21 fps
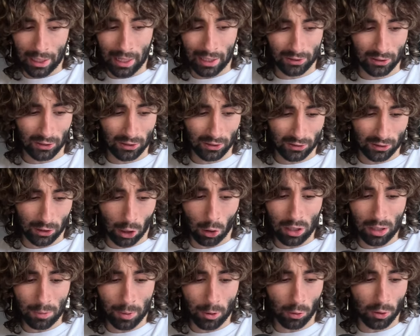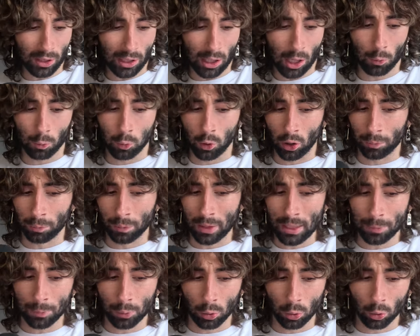In essence, slowly building up what
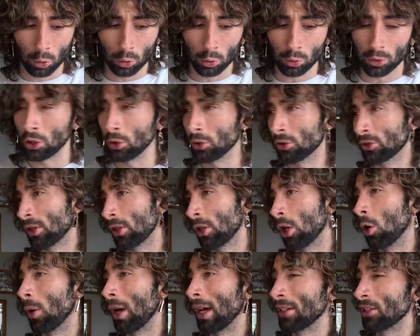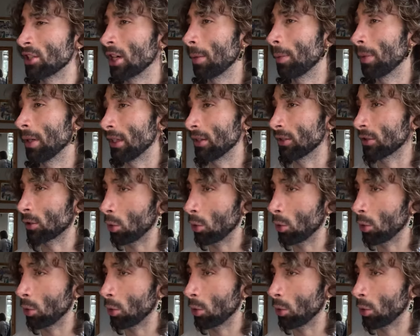people used to know as Japanese